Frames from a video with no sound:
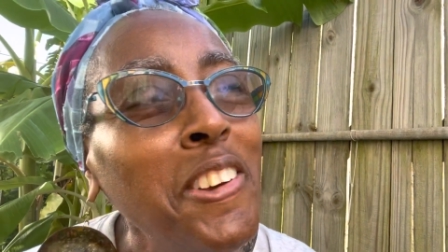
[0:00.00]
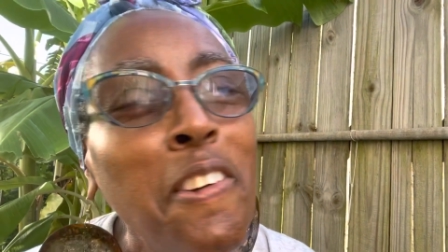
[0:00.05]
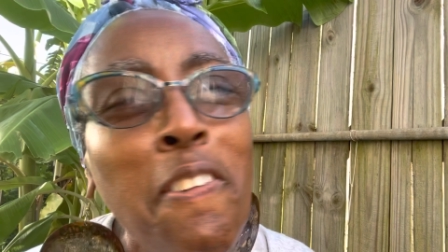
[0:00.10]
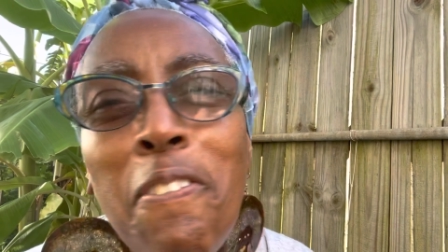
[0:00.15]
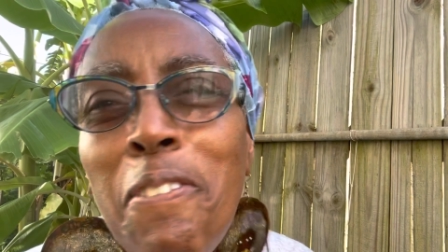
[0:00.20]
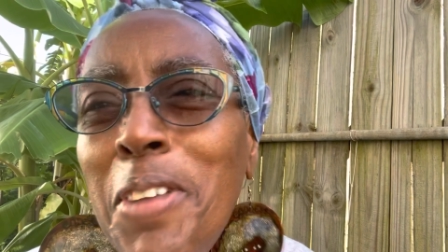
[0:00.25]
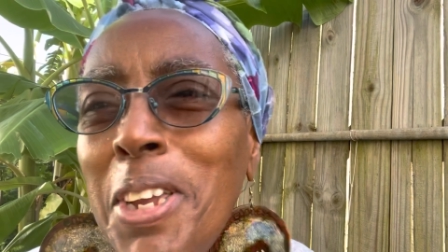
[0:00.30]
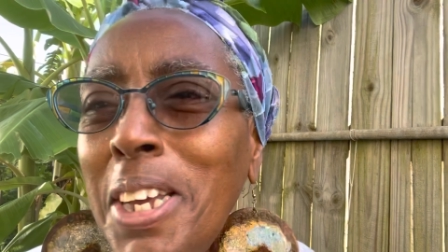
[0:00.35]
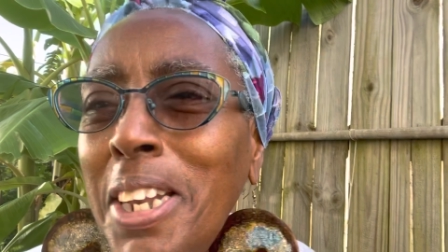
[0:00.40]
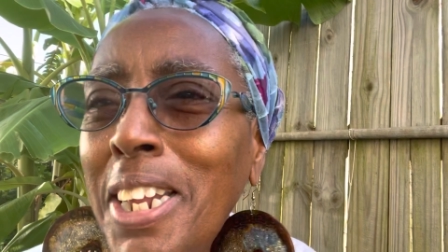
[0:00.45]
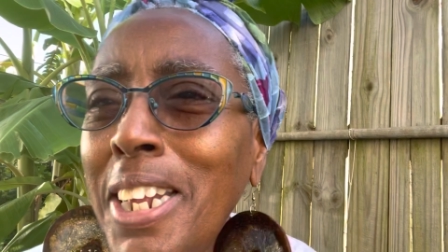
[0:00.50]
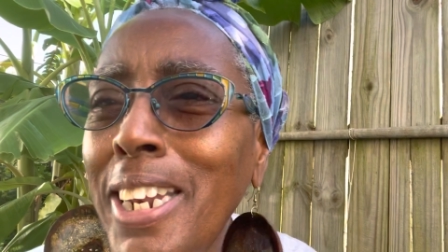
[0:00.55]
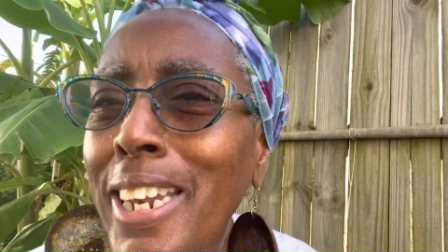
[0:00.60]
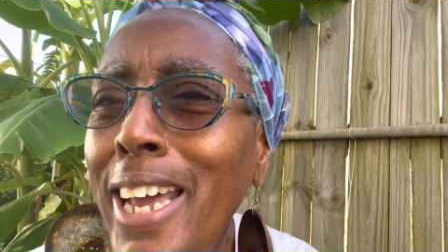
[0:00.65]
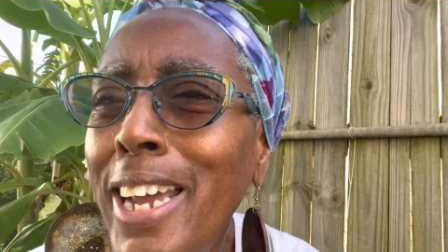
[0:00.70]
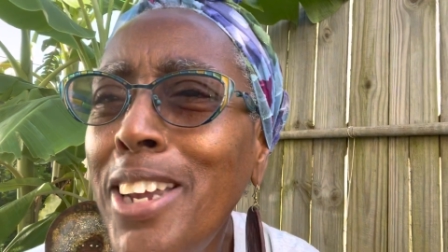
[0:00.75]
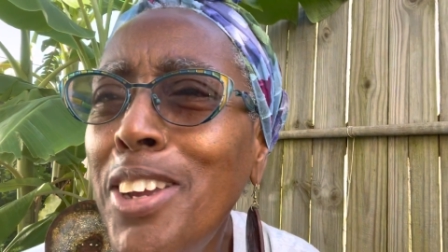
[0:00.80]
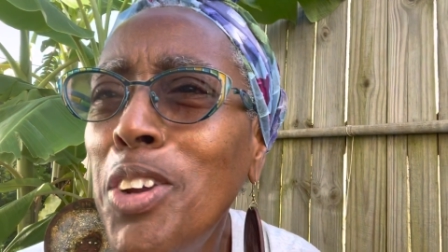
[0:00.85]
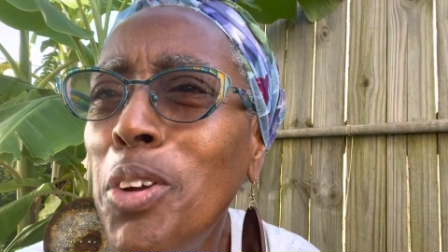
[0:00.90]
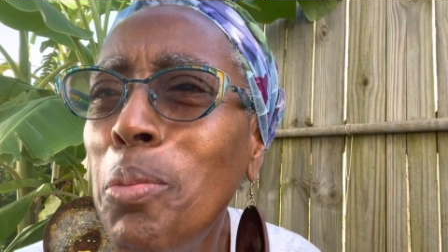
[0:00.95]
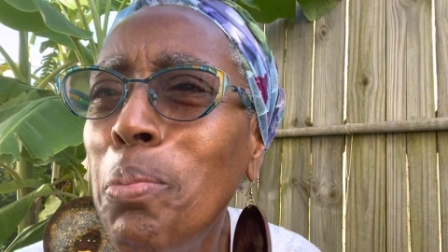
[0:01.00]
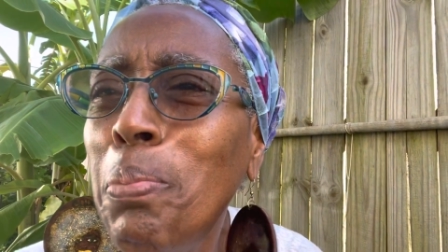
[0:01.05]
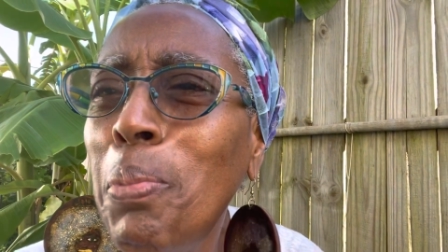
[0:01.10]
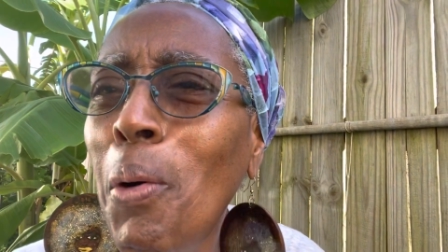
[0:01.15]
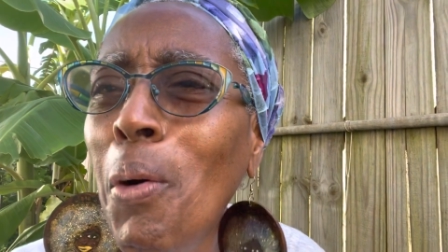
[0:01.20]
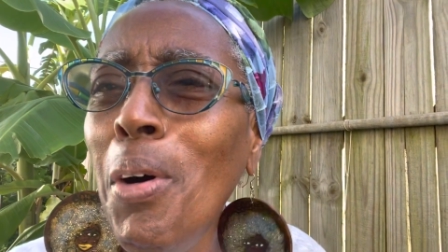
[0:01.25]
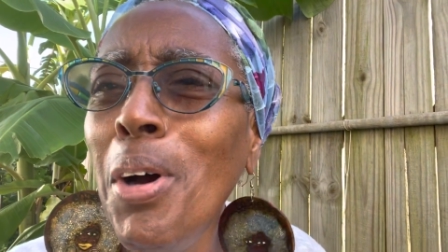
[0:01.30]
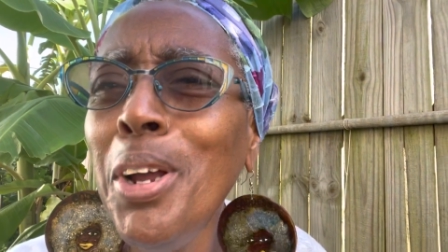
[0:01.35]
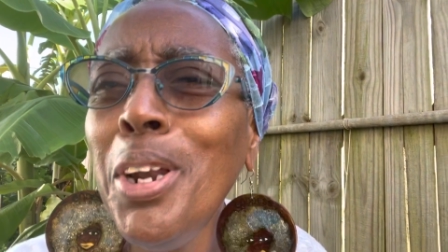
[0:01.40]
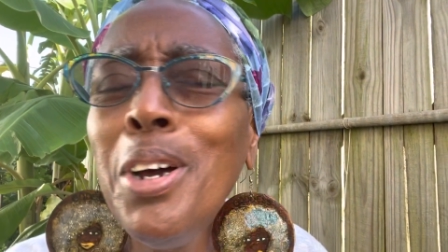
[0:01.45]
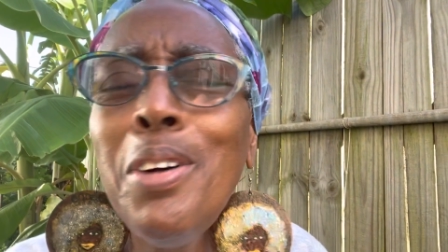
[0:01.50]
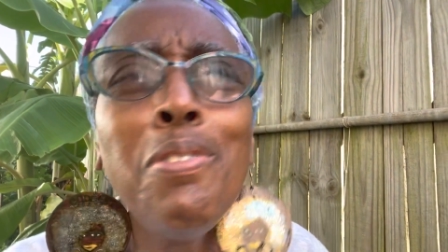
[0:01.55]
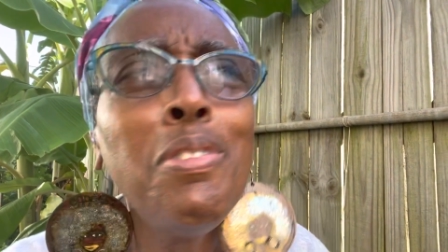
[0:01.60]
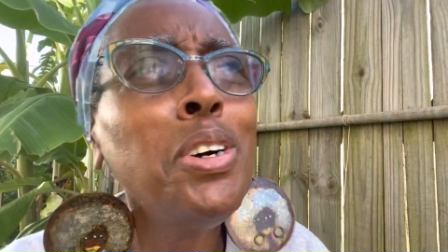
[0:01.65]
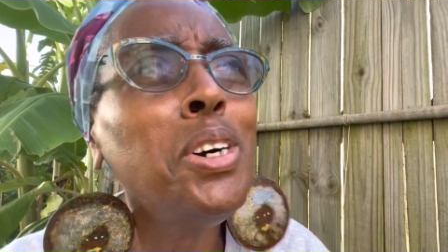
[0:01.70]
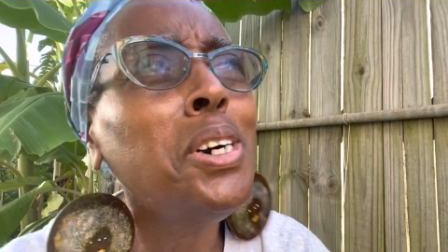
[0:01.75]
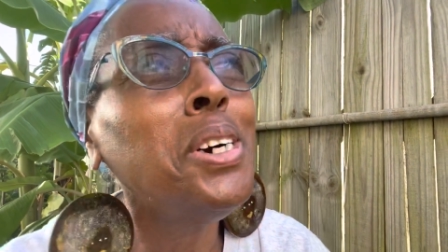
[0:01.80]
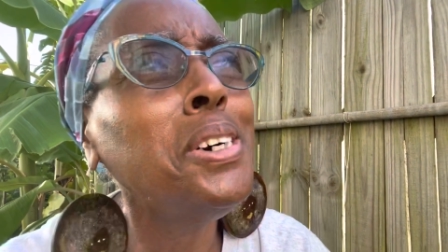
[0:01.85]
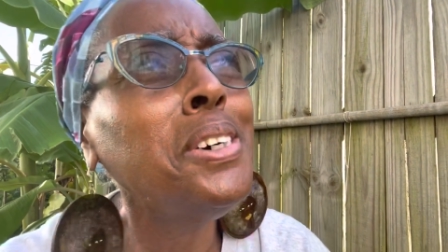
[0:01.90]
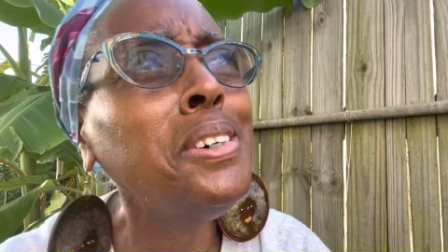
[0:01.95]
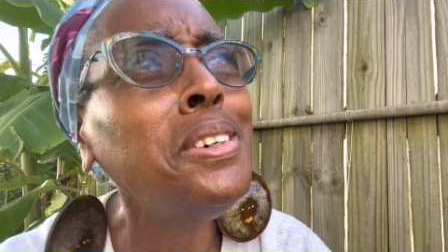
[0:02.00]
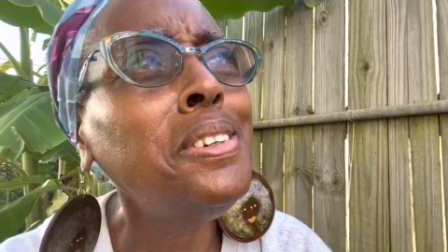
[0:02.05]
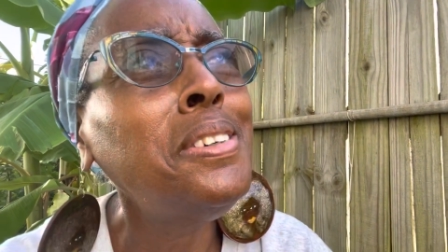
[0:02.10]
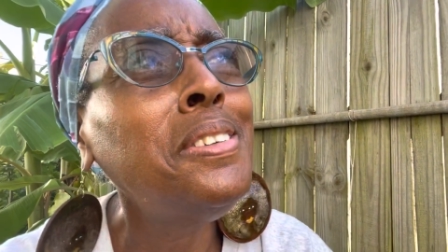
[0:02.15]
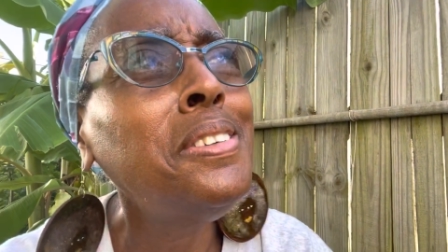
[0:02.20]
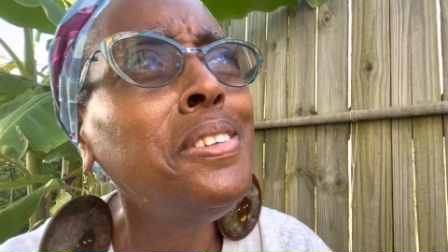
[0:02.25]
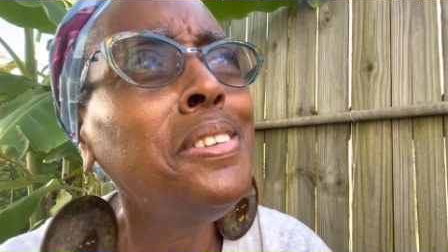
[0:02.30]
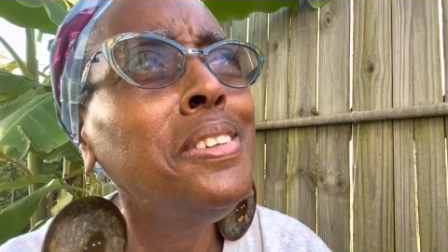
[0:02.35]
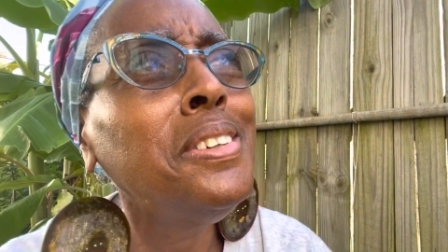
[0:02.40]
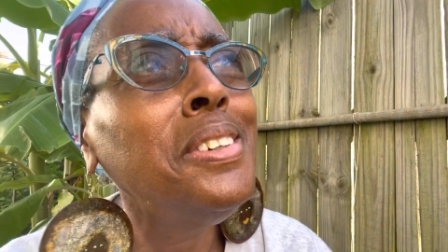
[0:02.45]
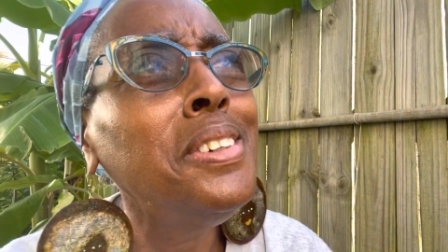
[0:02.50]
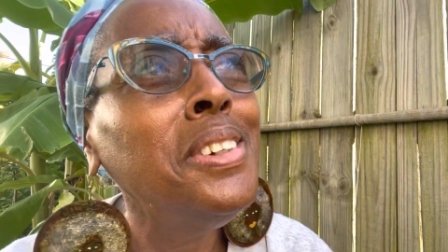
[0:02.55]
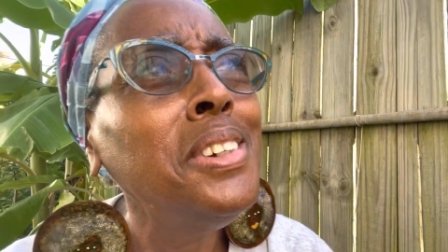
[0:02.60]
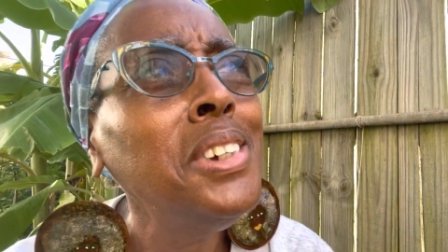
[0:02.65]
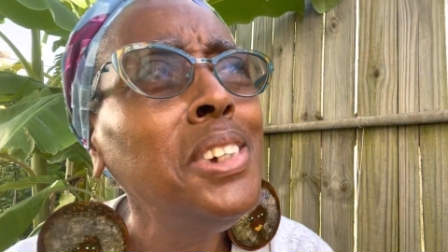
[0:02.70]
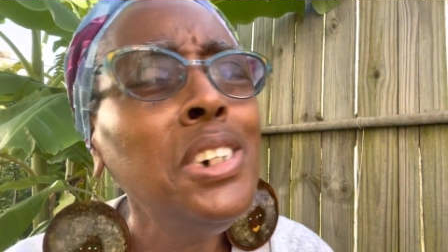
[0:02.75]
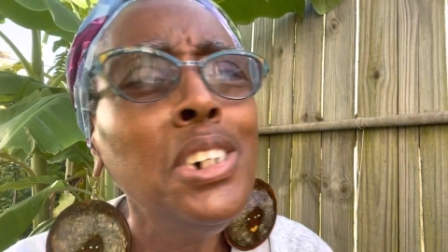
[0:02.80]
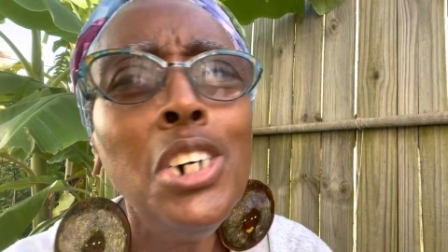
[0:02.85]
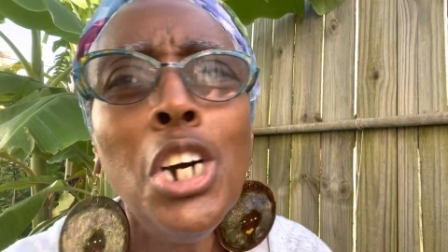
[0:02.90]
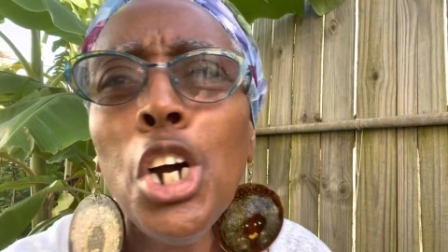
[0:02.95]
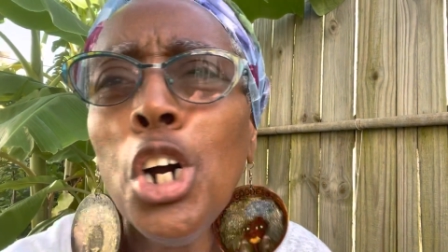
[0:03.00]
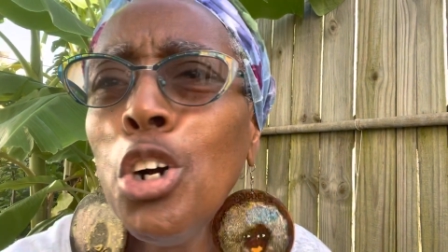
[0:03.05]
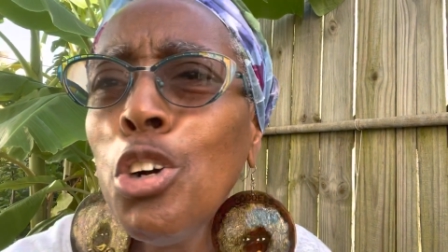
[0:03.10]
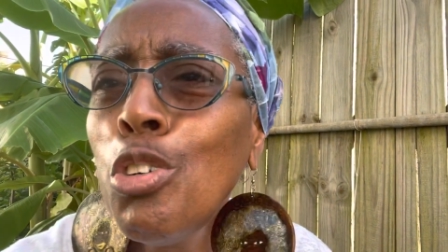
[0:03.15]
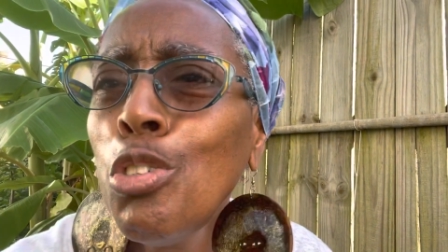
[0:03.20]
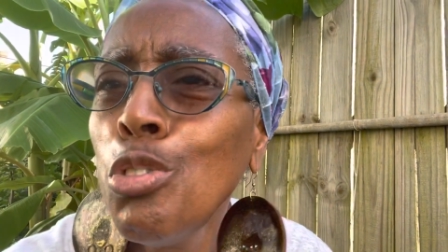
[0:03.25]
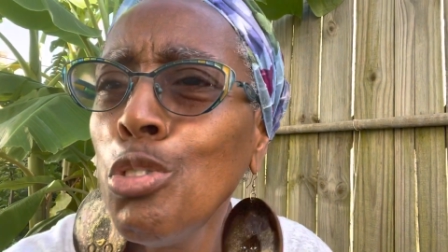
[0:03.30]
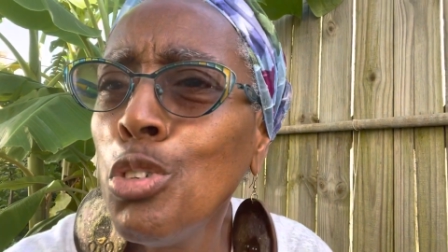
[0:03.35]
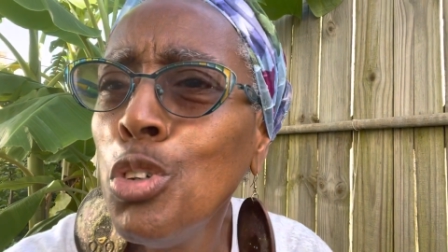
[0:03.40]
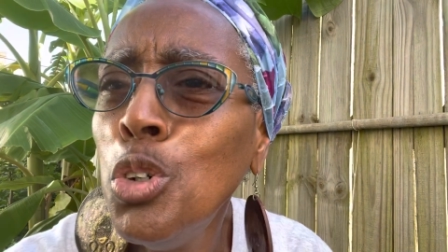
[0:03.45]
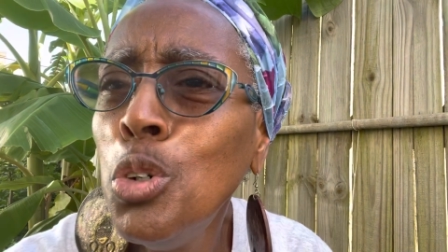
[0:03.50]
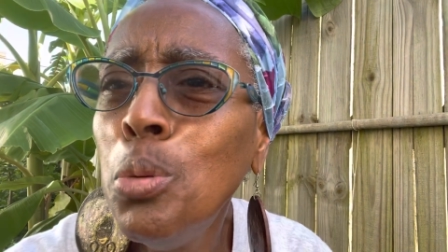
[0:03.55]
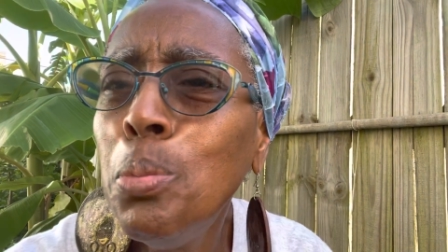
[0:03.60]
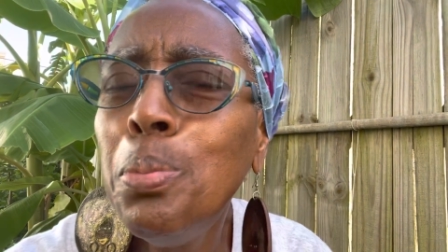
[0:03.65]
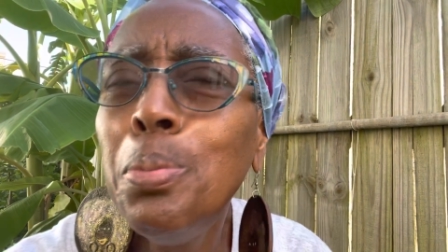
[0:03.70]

feeling like you are part of a, a group